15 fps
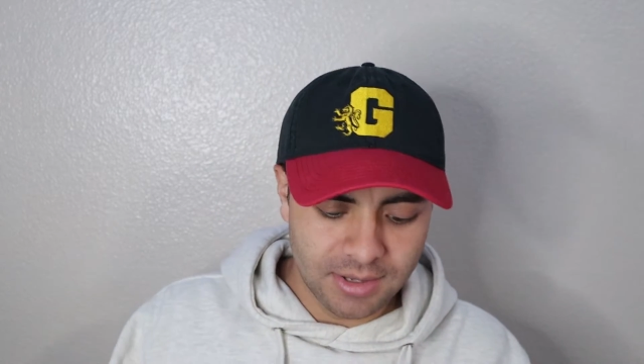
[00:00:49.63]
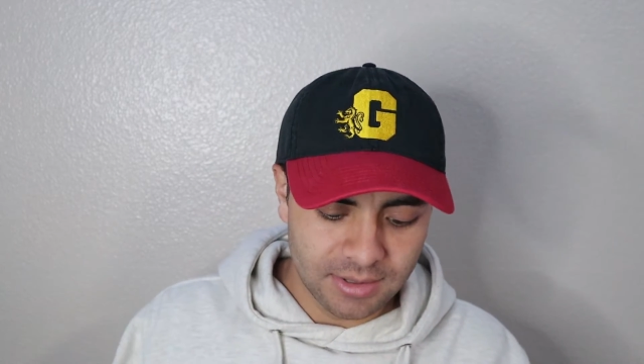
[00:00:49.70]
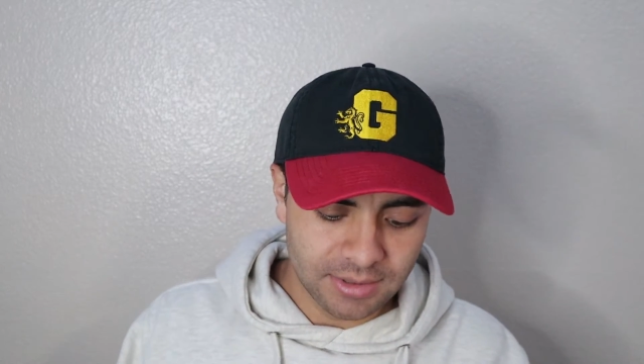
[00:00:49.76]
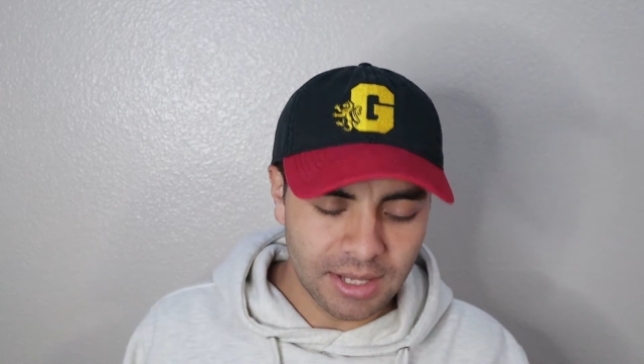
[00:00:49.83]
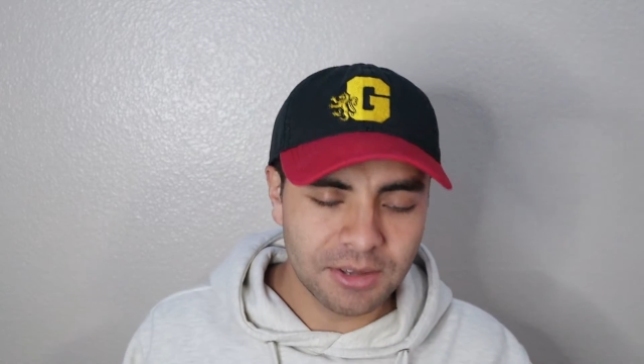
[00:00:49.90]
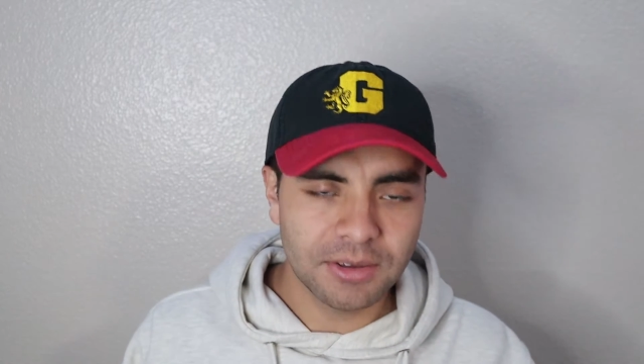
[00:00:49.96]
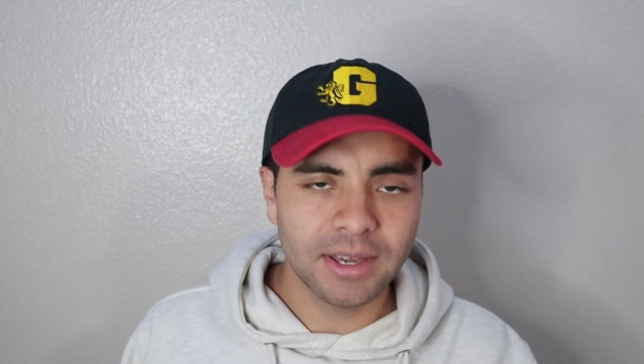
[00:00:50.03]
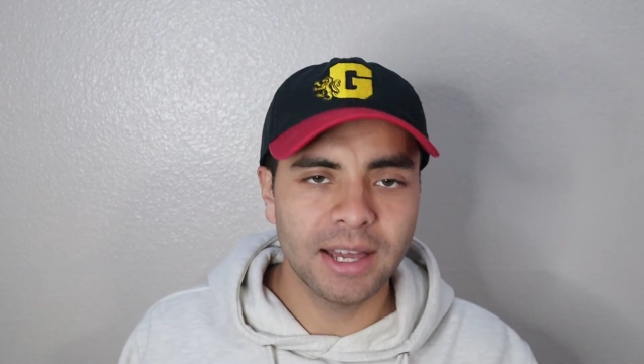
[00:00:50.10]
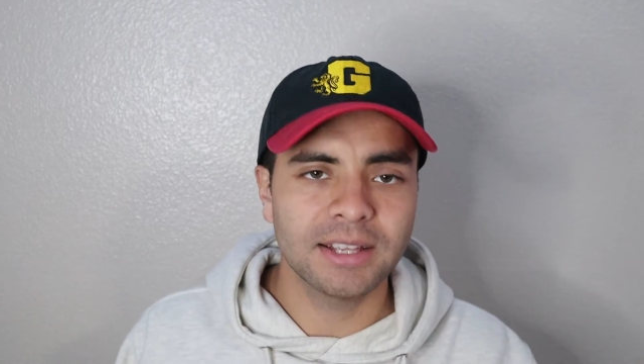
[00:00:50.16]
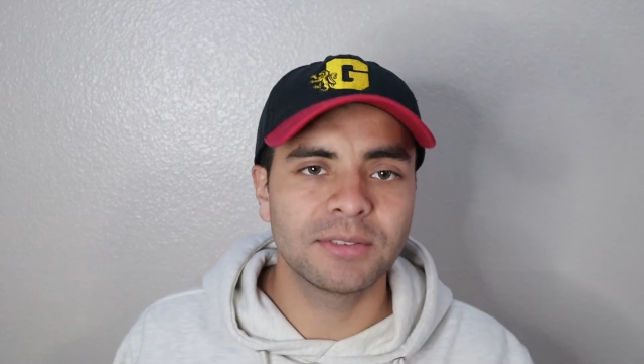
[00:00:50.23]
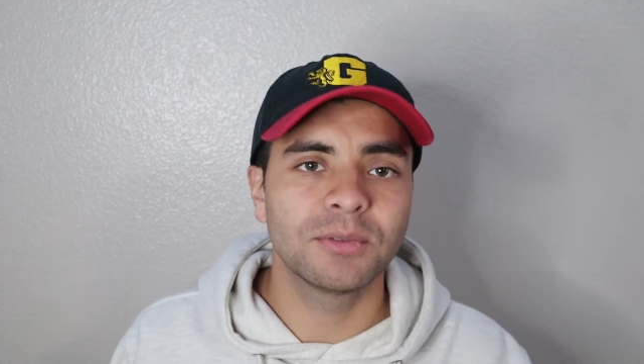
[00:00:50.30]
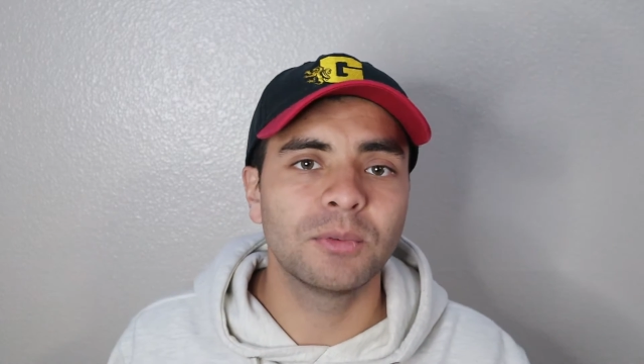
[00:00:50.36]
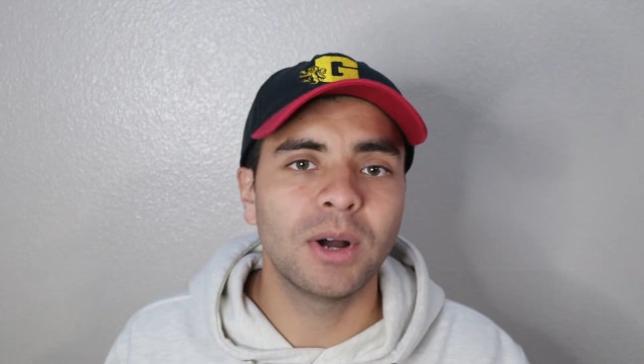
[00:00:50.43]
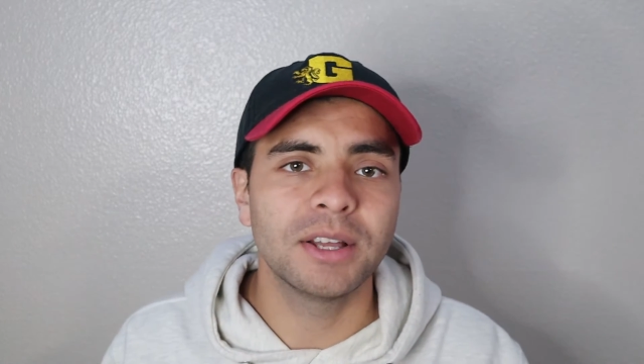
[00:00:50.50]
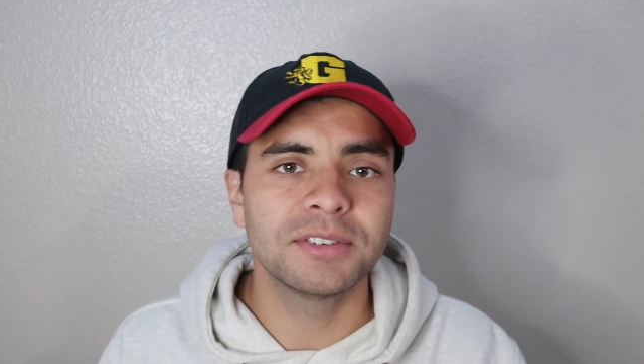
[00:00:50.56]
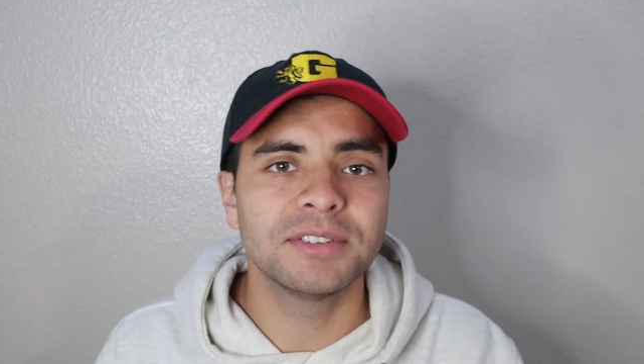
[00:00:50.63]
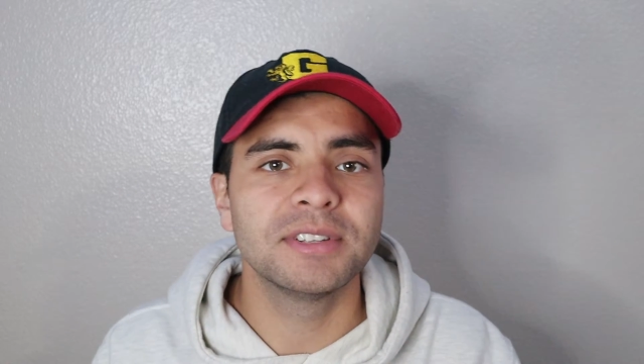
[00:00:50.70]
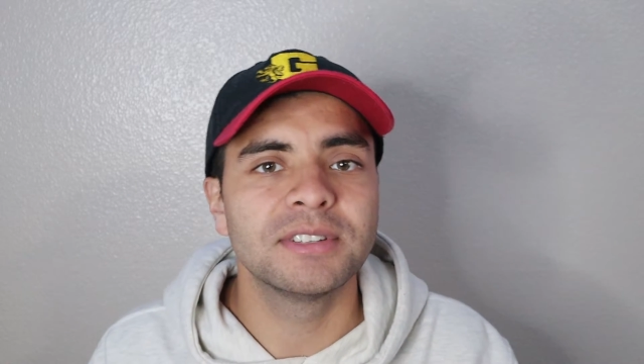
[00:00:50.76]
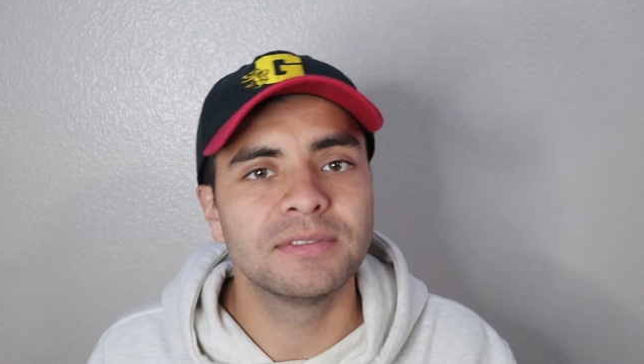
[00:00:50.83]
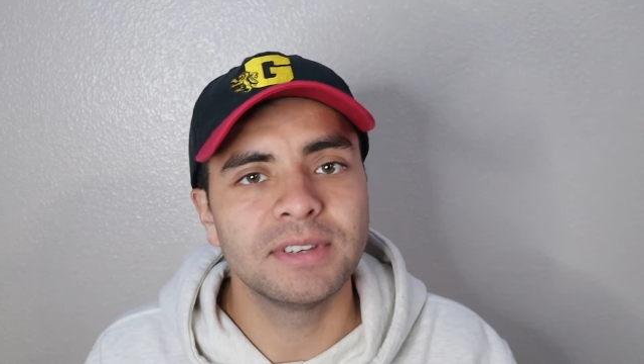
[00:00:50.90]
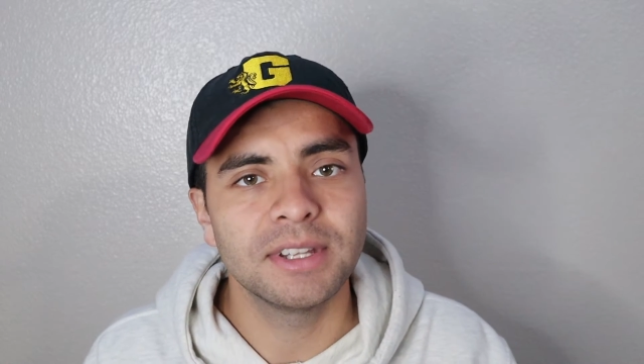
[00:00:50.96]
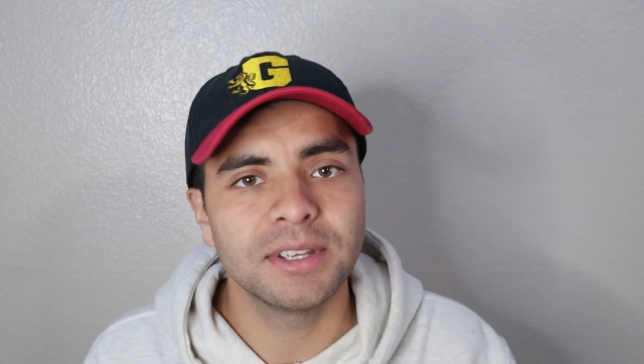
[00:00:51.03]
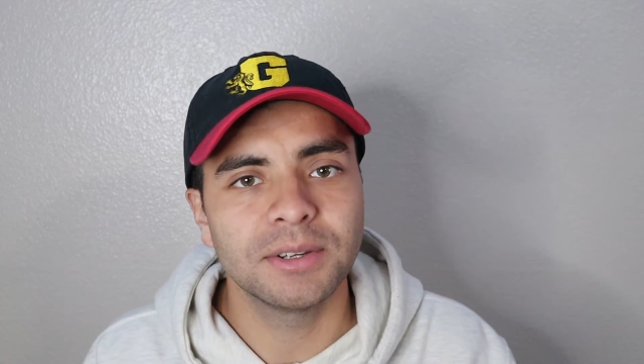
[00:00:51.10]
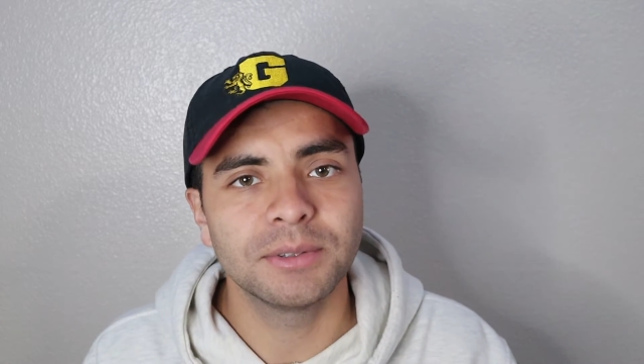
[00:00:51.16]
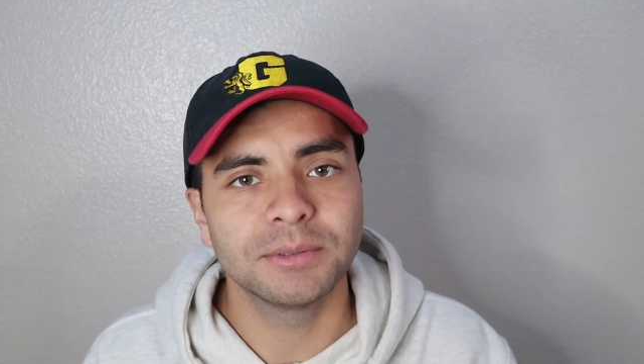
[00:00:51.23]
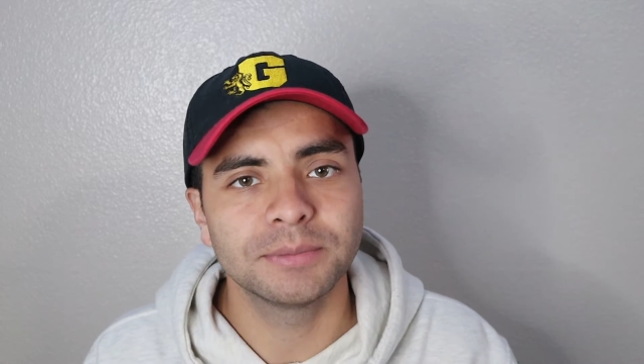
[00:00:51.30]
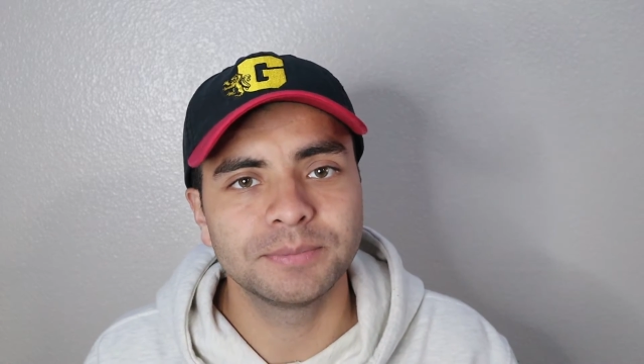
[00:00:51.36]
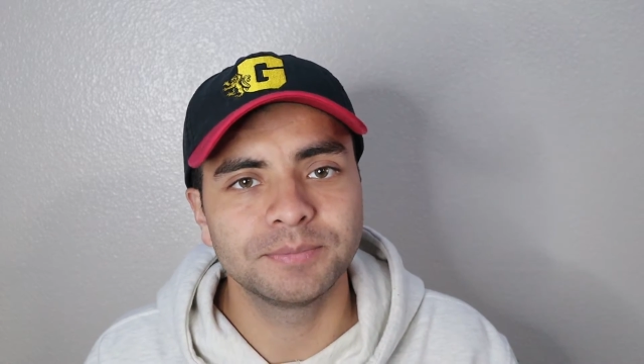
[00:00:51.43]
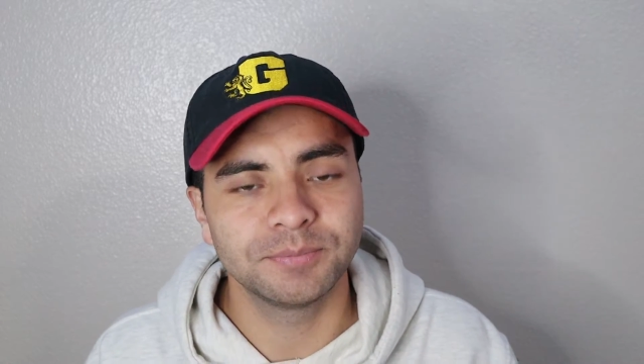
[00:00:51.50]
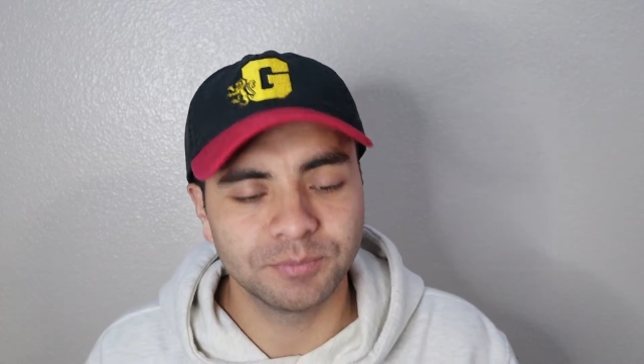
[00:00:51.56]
Thank you guys for watching this video.